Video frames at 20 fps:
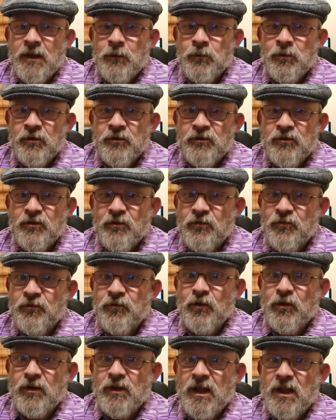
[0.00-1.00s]
It was
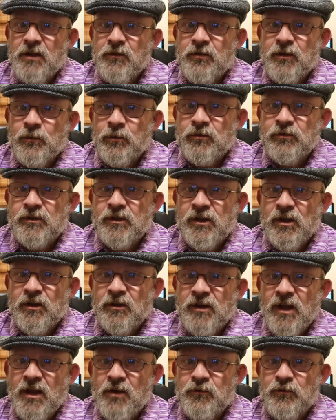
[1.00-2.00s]
full length, it wasn't
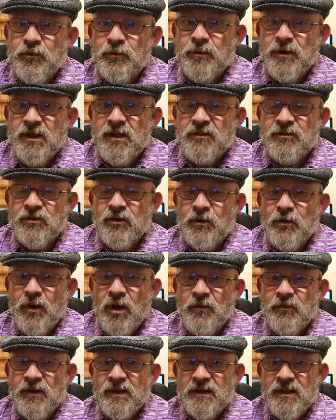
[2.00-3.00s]
cut down for me,
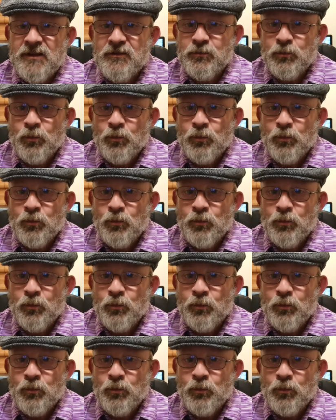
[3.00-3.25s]
so I think